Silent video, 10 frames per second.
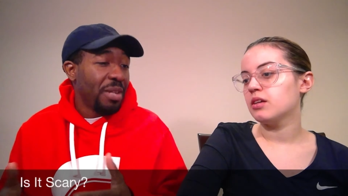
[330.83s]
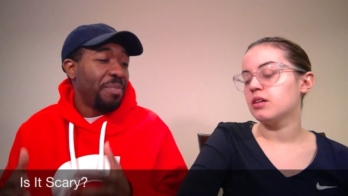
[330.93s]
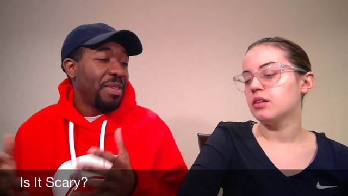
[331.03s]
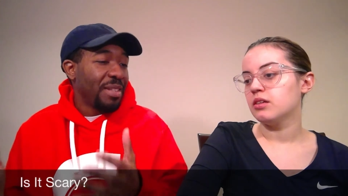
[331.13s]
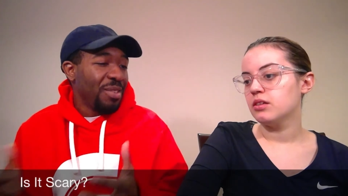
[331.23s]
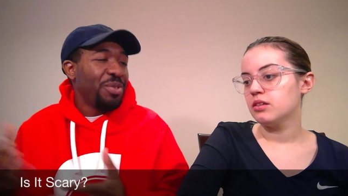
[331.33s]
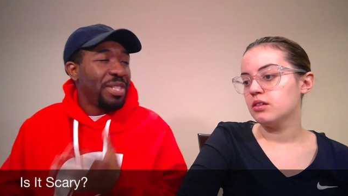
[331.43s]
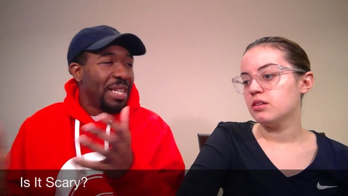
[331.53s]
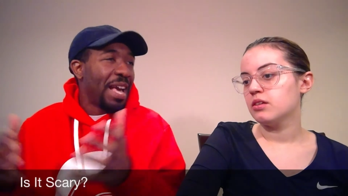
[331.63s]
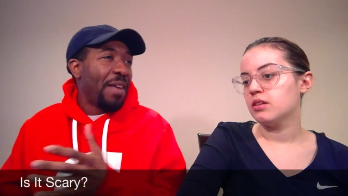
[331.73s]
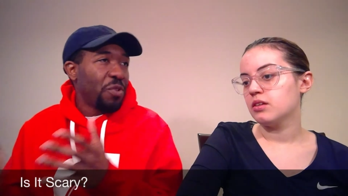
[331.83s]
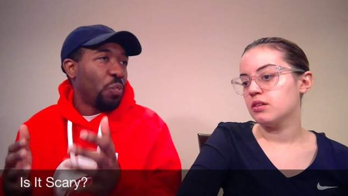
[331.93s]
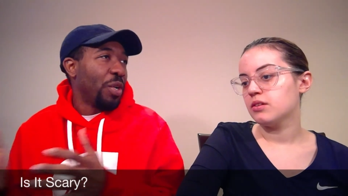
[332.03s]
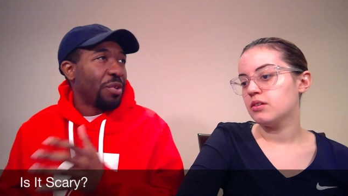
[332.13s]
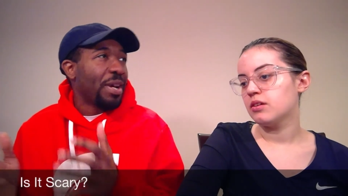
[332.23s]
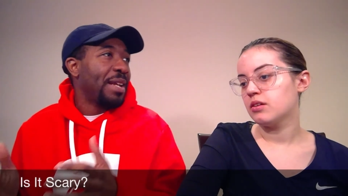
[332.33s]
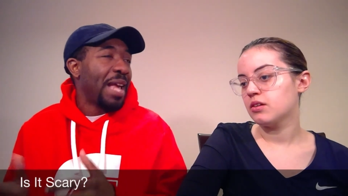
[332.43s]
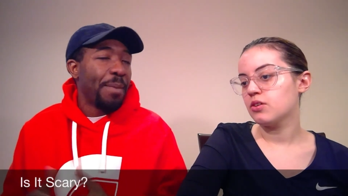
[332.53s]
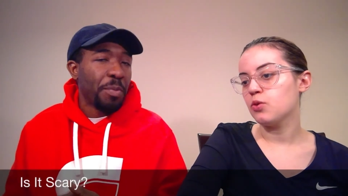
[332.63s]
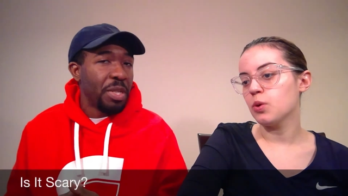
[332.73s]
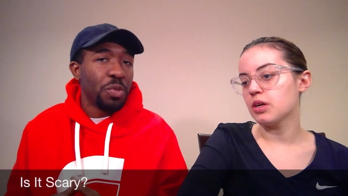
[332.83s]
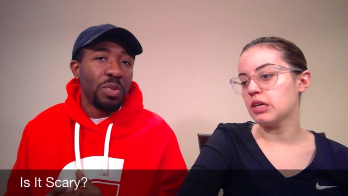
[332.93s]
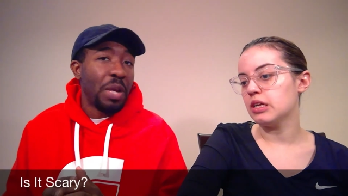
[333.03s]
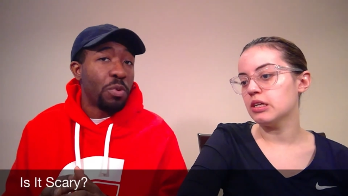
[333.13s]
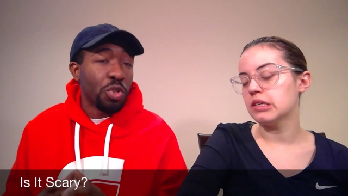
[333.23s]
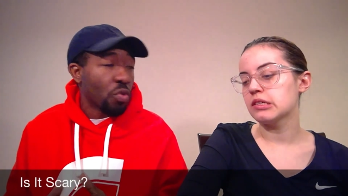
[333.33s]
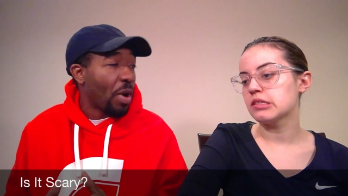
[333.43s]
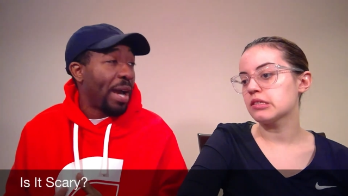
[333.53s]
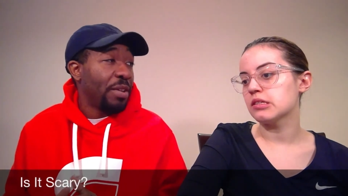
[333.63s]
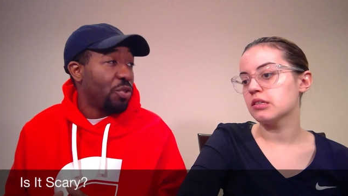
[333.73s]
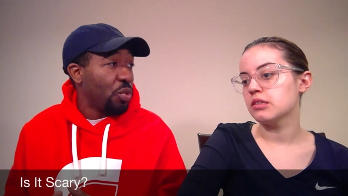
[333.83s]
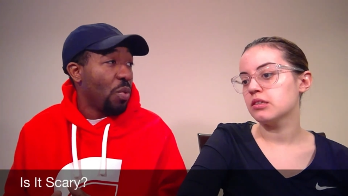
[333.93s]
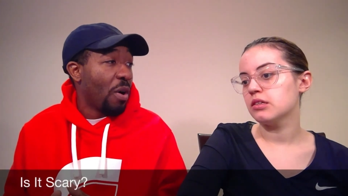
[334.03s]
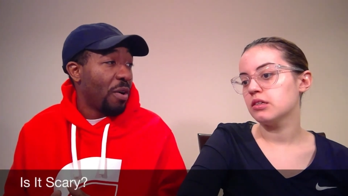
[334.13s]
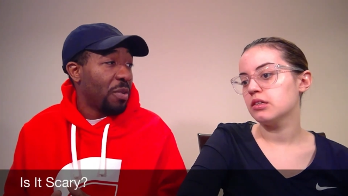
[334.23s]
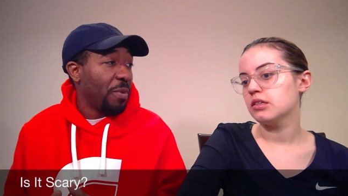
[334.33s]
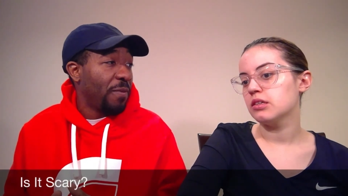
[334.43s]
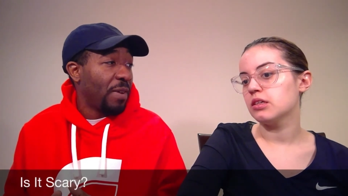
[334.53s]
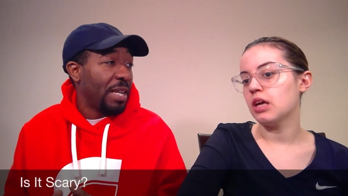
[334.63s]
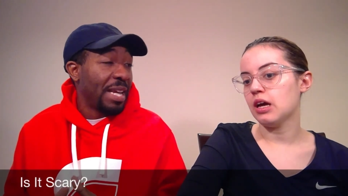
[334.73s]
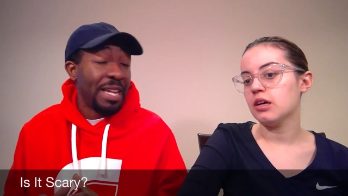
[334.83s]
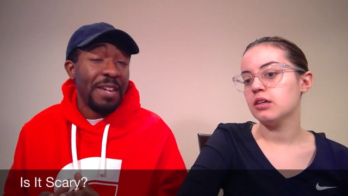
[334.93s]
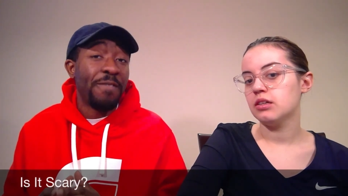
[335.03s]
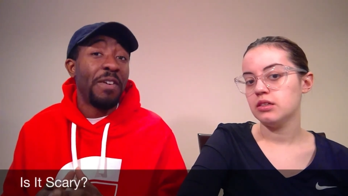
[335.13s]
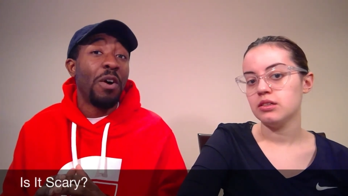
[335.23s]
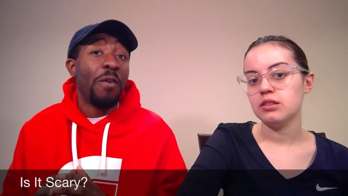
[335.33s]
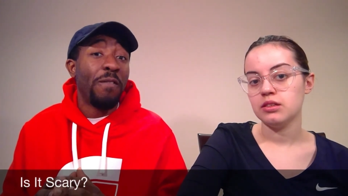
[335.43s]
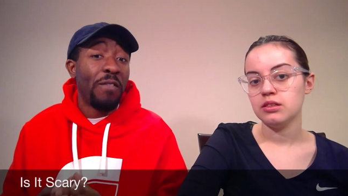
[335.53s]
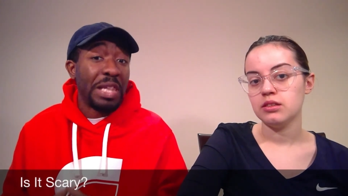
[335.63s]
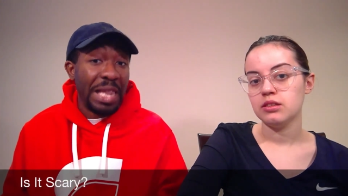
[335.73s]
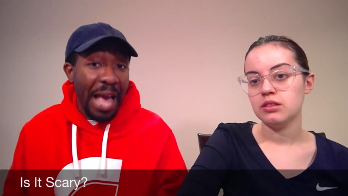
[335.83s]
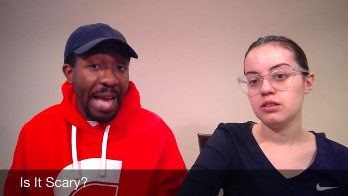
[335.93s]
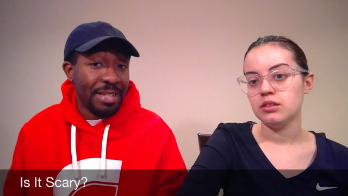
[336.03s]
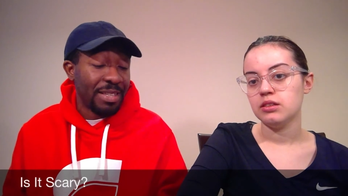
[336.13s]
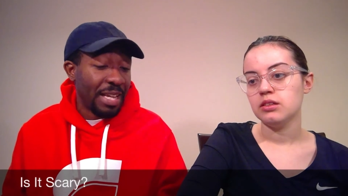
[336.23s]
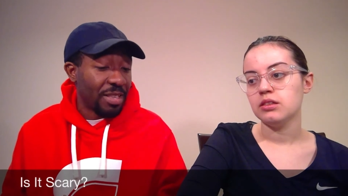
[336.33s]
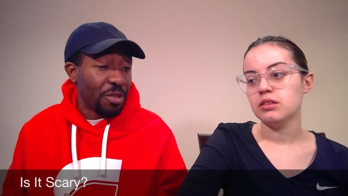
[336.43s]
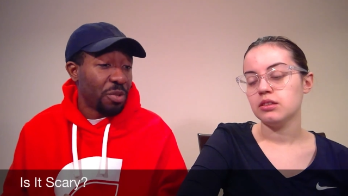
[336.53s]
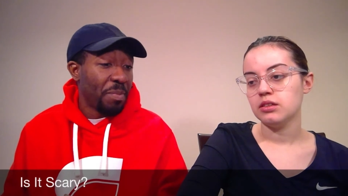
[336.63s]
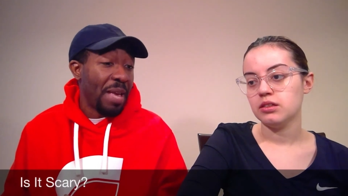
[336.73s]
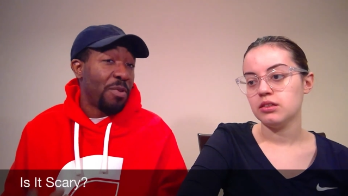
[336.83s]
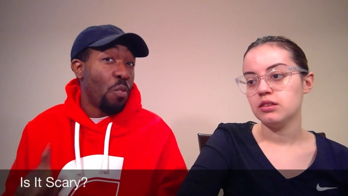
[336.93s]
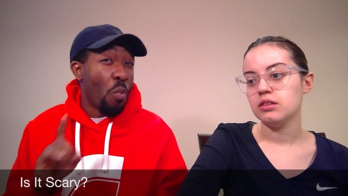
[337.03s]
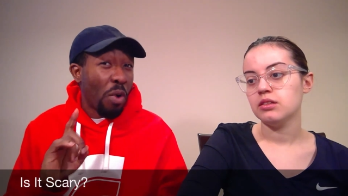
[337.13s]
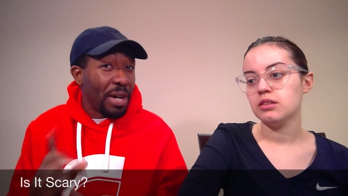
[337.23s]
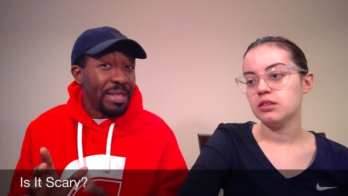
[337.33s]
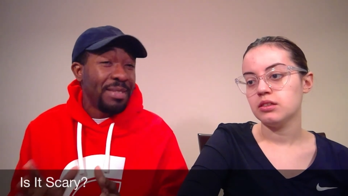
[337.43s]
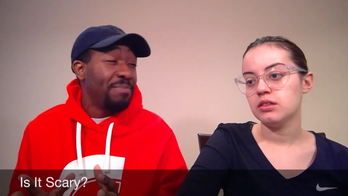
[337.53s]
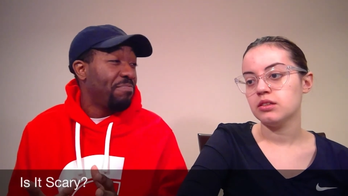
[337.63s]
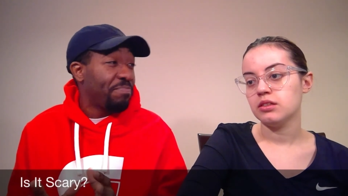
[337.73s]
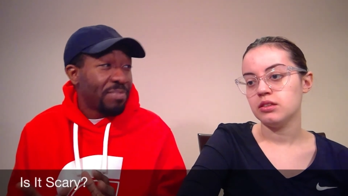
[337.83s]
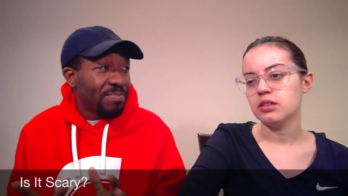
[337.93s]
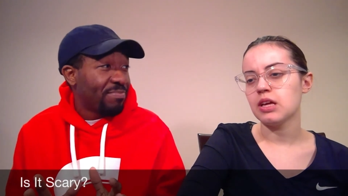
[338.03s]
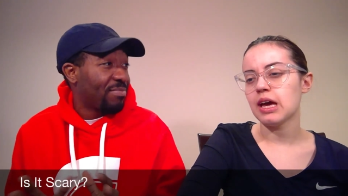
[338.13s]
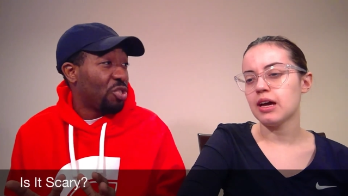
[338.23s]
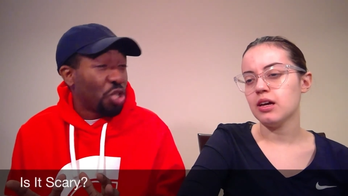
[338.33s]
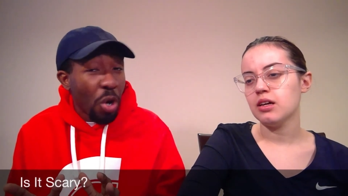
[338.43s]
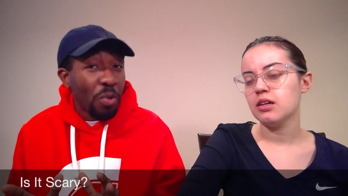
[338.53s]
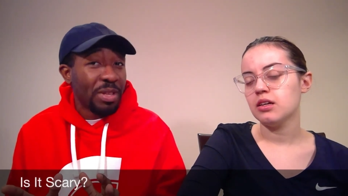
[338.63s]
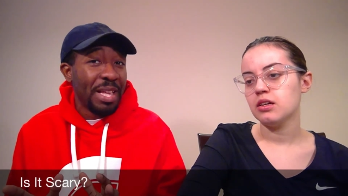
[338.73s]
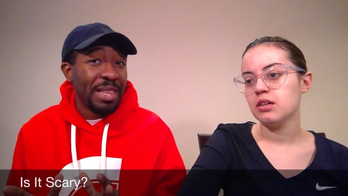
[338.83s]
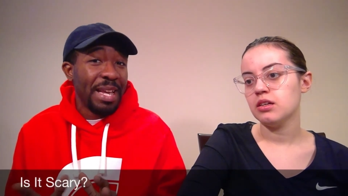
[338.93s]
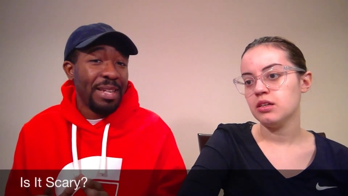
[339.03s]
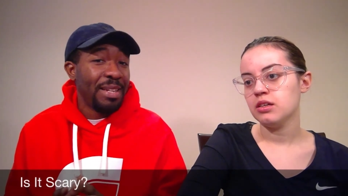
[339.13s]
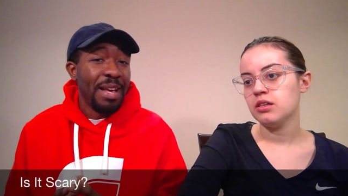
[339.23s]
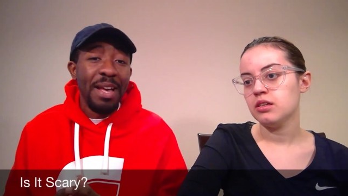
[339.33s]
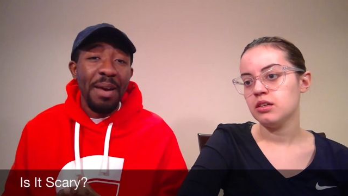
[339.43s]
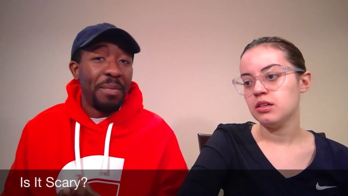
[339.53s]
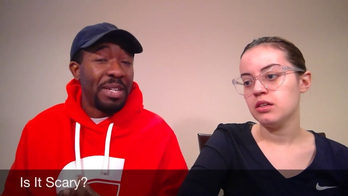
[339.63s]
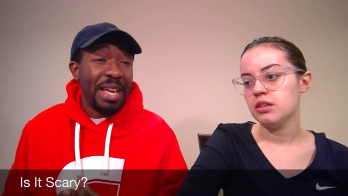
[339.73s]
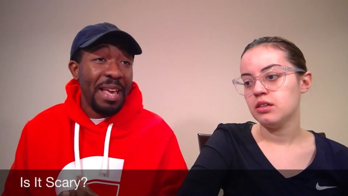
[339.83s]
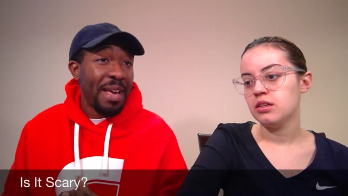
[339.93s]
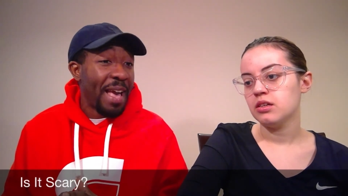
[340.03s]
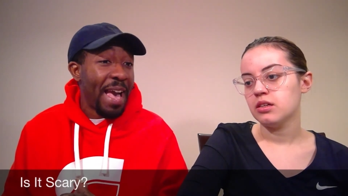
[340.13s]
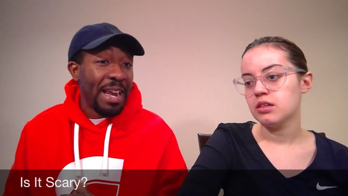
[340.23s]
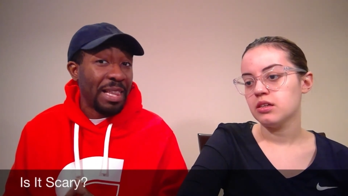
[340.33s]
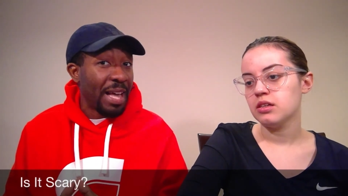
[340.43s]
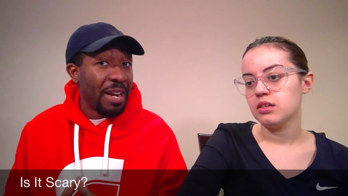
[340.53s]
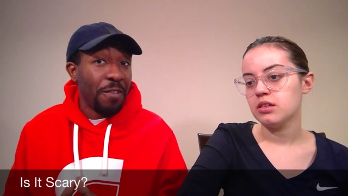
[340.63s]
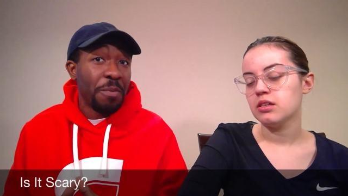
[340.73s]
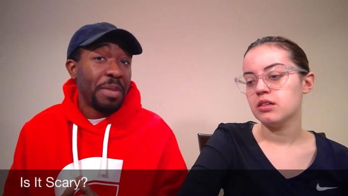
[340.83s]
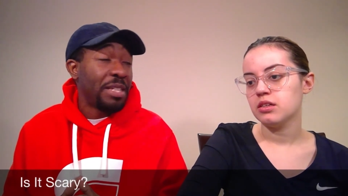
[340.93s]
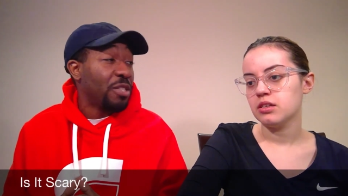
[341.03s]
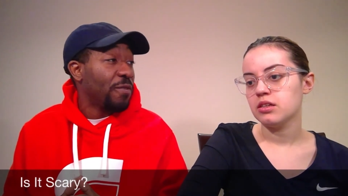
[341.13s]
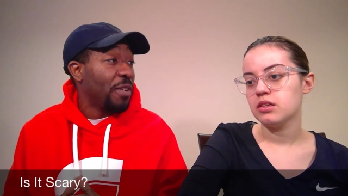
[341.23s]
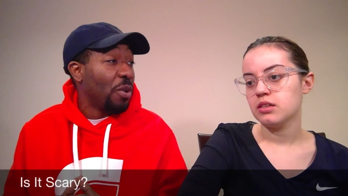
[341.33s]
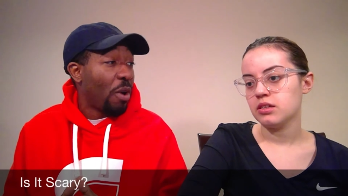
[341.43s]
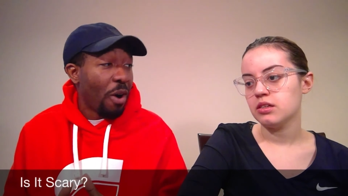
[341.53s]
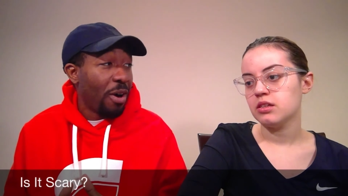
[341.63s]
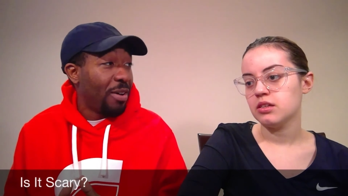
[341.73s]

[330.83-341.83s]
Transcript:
Speaker 1: them, you see they had this weird dynamic. Quirkiness. This one, they were trying too hard to be funny, yeah. and it fell flat. Like, there's maybe one yeah. joke that landed. But they had a lot of them that just fell,